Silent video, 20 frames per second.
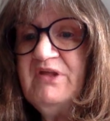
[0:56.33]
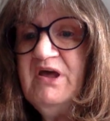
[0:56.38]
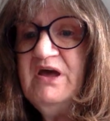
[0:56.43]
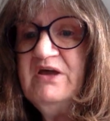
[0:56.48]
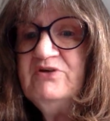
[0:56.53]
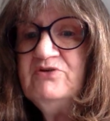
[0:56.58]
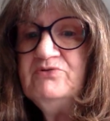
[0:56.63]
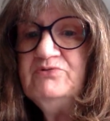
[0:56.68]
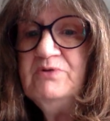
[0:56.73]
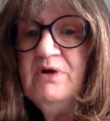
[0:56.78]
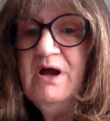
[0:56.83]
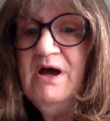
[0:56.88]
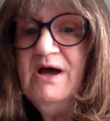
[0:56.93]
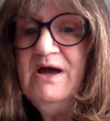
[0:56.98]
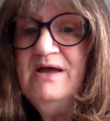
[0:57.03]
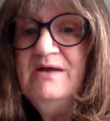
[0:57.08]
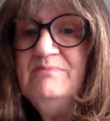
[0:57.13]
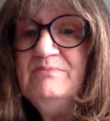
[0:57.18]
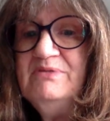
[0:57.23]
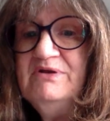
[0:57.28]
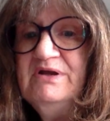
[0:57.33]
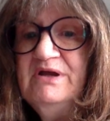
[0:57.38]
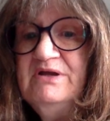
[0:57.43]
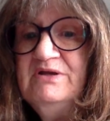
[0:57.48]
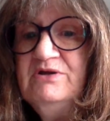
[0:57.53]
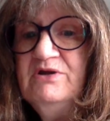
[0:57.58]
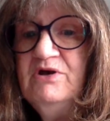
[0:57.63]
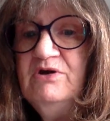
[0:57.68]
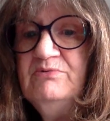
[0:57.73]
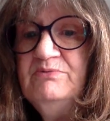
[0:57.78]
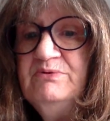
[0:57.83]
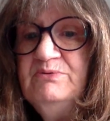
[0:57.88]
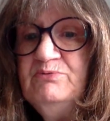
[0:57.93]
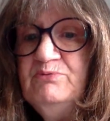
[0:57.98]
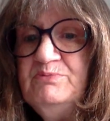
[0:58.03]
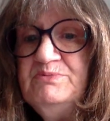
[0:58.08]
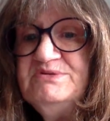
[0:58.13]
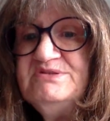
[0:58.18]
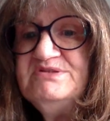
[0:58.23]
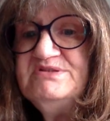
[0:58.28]
I cry, but I know we
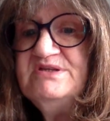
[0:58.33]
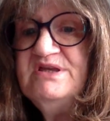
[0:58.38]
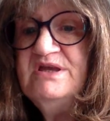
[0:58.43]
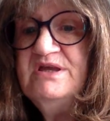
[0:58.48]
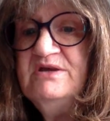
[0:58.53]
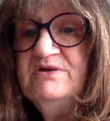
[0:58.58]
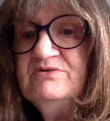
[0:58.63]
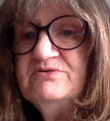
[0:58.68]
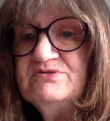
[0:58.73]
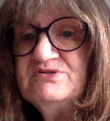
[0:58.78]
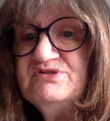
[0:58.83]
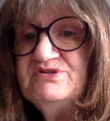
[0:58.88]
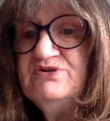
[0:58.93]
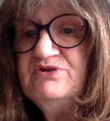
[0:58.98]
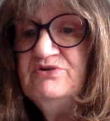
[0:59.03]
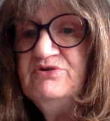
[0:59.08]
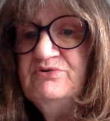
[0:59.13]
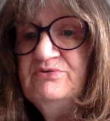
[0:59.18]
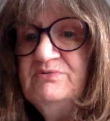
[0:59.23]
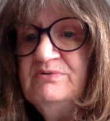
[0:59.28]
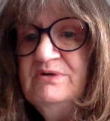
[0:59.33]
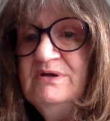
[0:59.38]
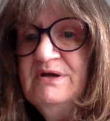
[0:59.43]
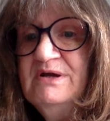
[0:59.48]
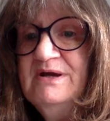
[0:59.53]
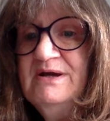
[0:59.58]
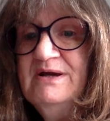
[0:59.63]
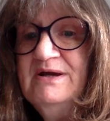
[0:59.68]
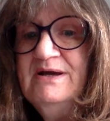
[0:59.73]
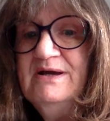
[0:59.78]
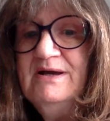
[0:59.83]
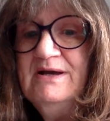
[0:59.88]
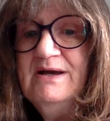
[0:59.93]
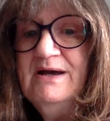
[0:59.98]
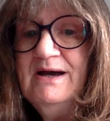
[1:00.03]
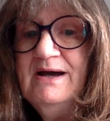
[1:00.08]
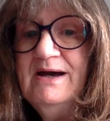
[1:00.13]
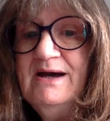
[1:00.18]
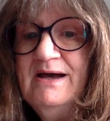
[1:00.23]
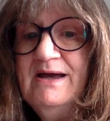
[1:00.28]
will be seeing her soon.
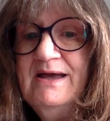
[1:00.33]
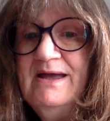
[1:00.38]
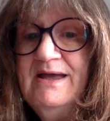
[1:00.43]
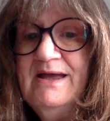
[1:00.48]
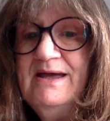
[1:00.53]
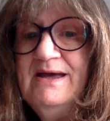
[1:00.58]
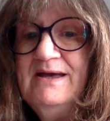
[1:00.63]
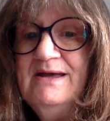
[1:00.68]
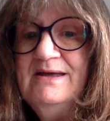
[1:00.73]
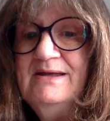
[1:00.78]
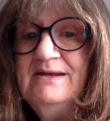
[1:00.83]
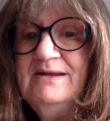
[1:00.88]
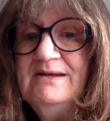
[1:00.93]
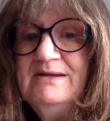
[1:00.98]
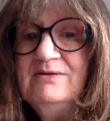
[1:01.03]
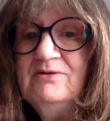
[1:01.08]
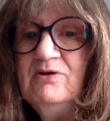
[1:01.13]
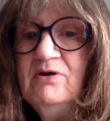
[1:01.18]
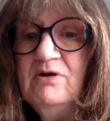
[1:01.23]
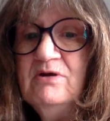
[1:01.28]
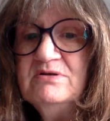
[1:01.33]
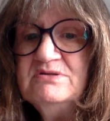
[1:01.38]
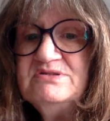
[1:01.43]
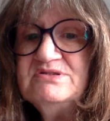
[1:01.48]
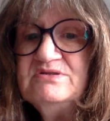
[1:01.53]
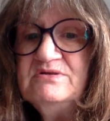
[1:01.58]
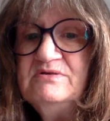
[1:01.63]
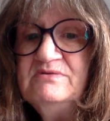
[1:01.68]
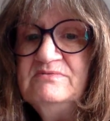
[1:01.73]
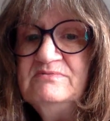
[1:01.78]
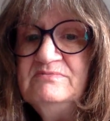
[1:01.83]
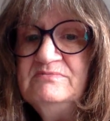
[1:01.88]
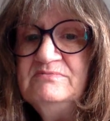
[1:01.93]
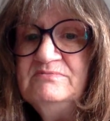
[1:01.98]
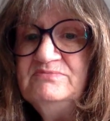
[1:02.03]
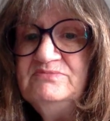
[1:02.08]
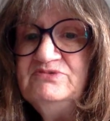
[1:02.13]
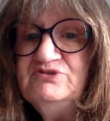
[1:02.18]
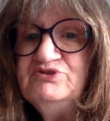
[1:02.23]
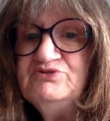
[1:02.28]
I had an
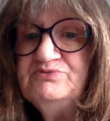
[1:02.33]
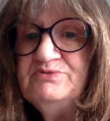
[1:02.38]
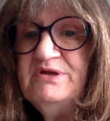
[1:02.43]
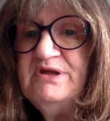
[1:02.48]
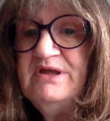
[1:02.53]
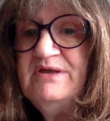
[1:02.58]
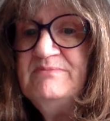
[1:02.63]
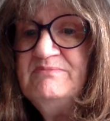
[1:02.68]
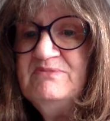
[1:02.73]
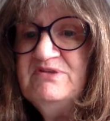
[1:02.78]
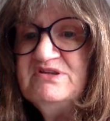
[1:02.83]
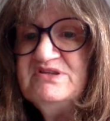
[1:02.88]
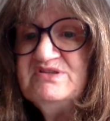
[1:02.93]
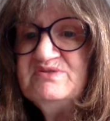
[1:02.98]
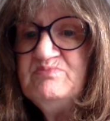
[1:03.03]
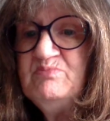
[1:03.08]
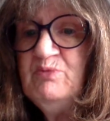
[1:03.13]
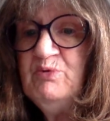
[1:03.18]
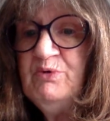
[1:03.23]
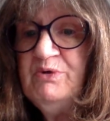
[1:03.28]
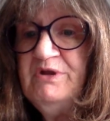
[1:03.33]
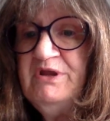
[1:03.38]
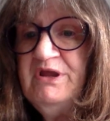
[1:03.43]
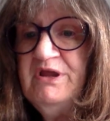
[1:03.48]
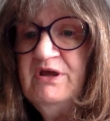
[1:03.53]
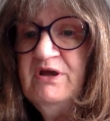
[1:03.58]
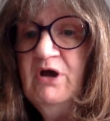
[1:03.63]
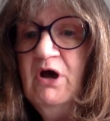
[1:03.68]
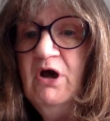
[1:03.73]
awesome dream this morning.